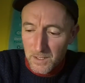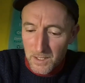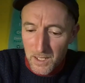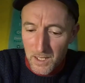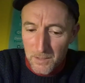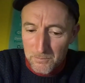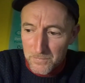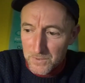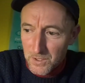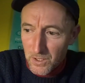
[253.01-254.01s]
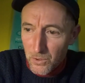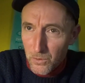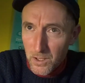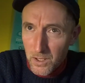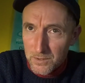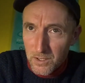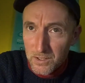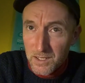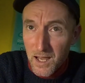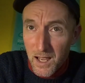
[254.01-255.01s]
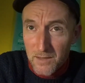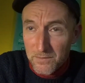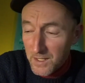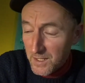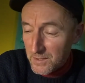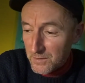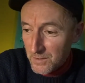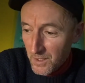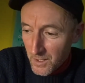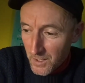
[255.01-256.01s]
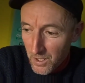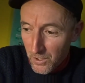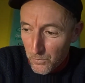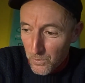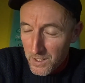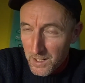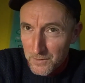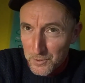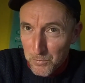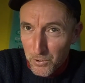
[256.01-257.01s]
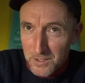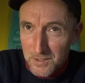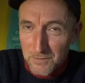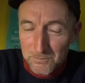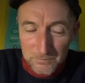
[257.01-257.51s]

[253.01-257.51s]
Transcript: So yeah, I think it's on the one hand, this book is a